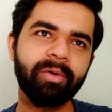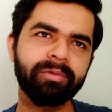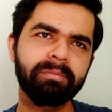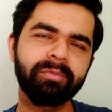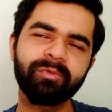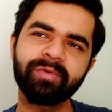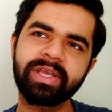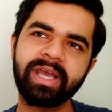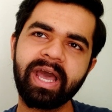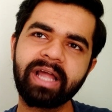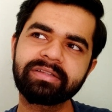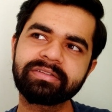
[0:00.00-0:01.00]
the movie
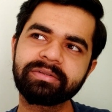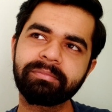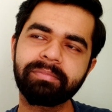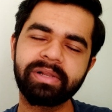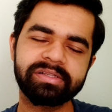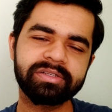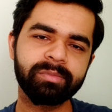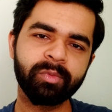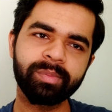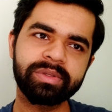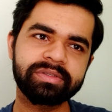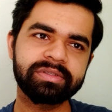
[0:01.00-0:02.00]
had some pleasant
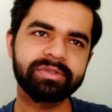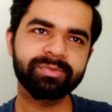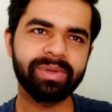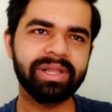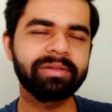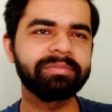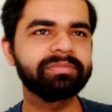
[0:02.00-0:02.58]
moments as well.